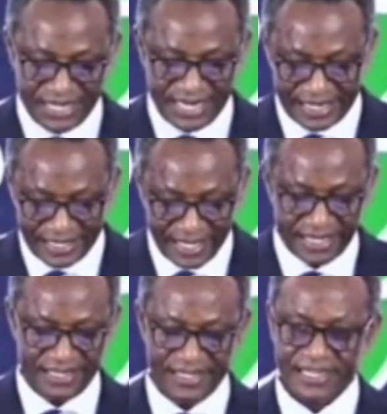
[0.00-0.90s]
and there.
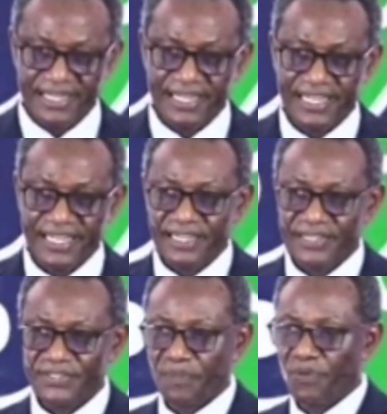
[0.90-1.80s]

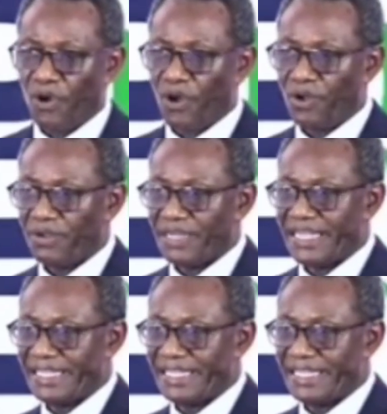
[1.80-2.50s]
So Paul